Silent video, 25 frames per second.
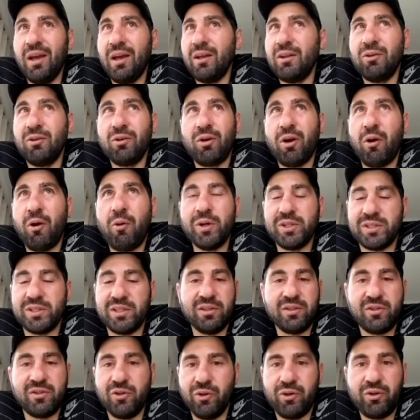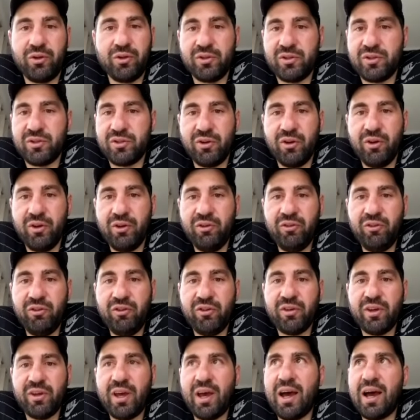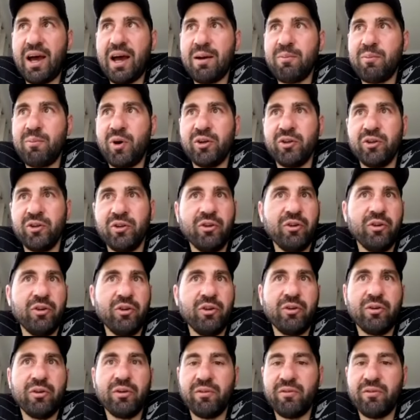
look, I wasn't too concerned. I knew